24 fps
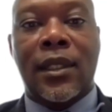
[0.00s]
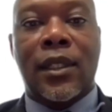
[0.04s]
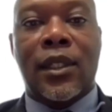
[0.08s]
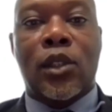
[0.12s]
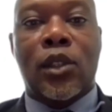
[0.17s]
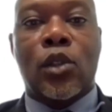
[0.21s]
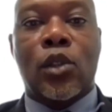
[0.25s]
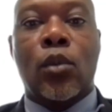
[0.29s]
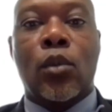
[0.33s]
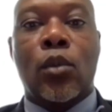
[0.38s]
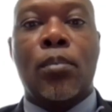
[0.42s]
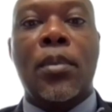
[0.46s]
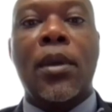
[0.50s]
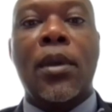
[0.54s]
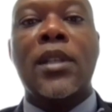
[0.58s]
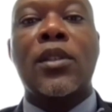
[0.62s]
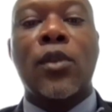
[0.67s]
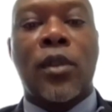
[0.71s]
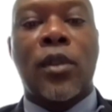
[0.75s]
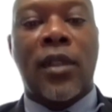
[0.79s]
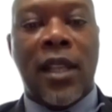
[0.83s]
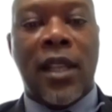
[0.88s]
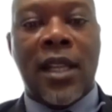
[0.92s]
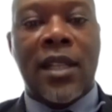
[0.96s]
So based
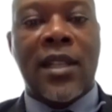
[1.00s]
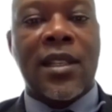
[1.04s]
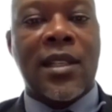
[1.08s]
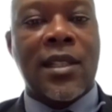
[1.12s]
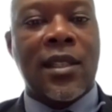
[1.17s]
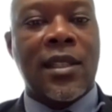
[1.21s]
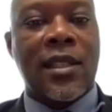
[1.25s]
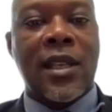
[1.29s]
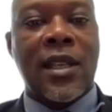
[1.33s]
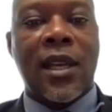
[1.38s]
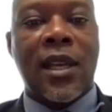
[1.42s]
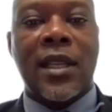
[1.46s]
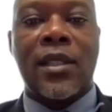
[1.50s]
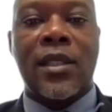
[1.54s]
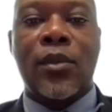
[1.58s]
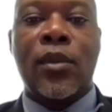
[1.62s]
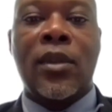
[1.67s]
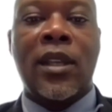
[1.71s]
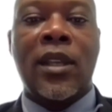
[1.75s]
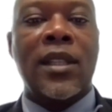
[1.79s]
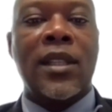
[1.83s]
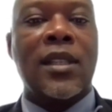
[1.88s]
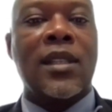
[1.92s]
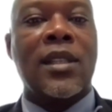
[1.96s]
on that research, we
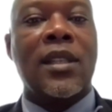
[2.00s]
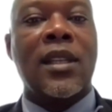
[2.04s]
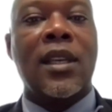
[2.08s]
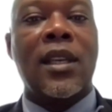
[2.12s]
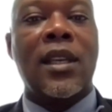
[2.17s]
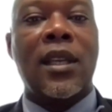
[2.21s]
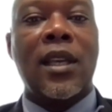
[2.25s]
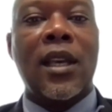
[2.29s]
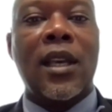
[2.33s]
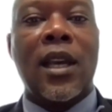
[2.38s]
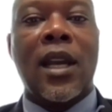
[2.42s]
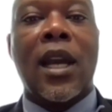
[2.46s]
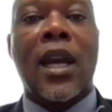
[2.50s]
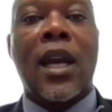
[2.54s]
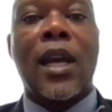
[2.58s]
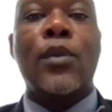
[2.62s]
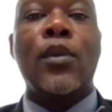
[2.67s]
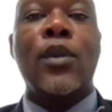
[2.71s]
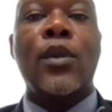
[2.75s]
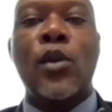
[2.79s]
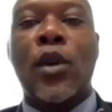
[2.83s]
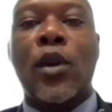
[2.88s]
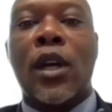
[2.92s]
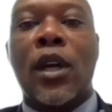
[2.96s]
then say, can
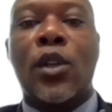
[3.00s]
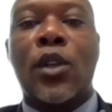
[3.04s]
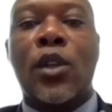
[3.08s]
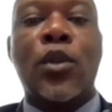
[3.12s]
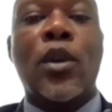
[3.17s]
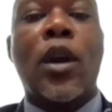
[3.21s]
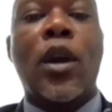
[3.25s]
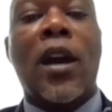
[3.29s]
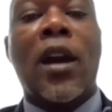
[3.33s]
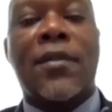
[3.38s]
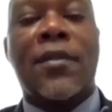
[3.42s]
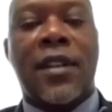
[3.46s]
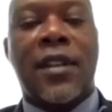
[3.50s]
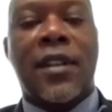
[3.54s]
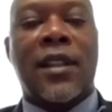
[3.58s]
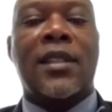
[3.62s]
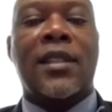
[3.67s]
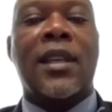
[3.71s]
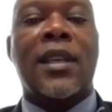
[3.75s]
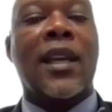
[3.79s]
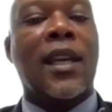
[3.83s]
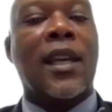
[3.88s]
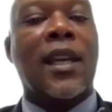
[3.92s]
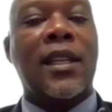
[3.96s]
we look at you after the
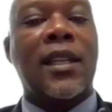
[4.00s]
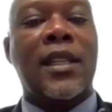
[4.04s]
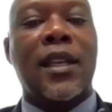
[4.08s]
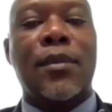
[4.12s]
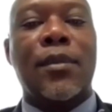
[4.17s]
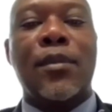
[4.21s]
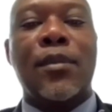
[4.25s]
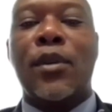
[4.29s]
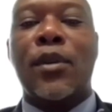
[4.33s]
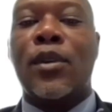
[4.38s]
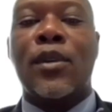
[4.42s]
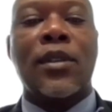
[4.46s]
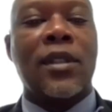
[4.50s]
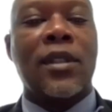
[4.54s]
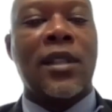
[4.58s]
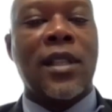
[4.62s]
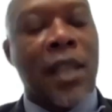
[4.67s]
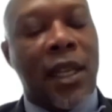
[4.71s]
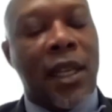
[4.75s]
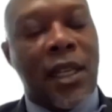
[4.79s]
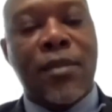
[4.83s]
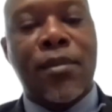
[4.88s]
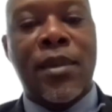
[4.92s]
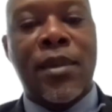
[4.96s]
second year? Because
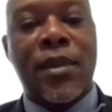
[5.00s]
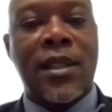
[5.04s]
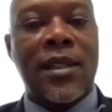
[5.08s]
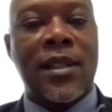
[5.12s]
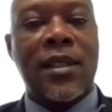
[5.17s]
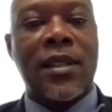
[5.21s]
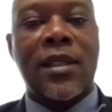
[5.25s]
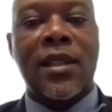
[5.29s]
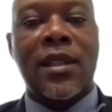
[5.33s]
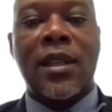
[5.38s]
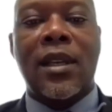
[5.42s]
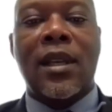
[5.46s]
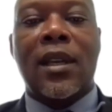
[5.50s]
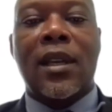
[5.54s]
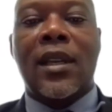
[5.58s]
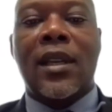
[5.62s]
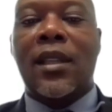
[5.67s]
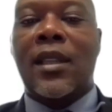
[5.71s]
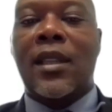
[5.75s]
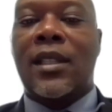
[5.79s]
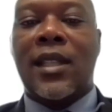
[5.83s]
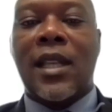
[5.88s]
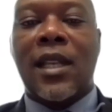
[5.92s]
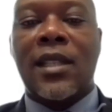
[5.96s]
that means
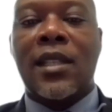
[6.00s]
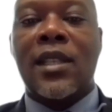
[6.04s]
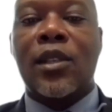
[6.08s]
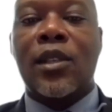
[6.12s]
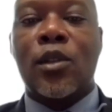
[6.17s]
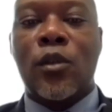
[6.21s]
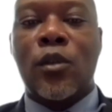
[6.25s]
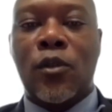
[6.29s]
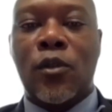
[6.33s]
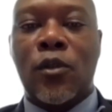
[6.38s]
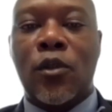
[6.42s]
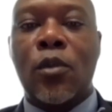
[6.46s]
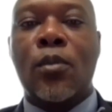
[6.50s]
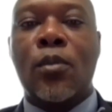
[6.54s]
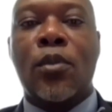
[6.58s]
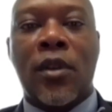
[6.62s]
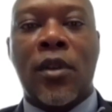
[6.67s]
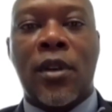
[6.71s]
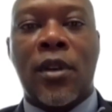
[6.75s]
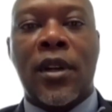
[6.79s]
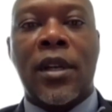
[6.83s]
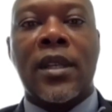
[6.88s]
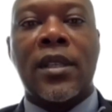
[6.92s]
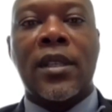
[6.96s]
the chances of you
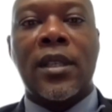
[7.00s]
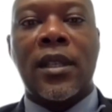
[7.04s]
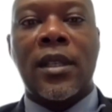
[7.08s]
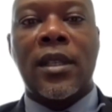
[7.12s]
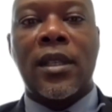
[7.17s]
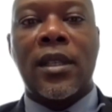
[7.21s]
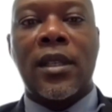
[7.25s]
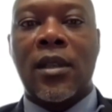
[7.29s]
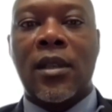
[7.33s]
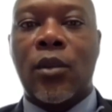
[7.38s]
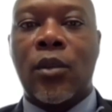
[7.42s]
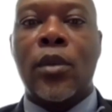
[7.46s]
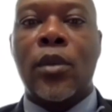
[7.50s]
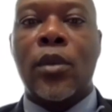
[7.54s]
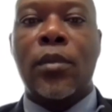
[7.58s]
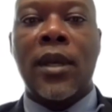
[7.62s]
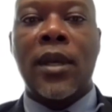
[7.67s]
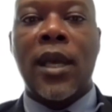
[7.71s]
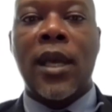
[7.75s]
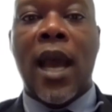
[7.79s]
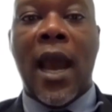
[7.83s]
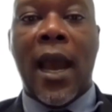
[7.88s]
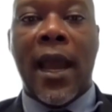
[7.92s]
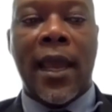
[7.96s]
progressing will
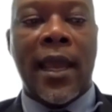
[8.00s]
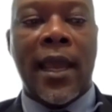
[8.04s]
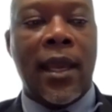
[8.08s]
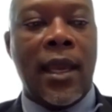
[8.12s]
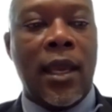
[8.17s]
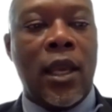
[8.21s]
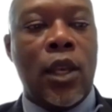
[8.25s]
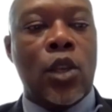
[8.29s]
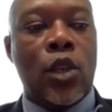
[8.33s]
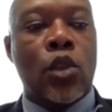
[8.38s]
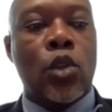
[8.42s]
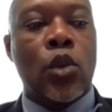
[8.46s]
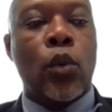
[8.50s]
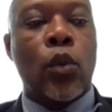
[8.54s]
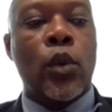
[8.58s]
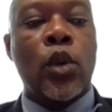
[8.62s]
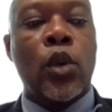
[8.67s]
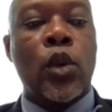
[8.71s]
be high. So we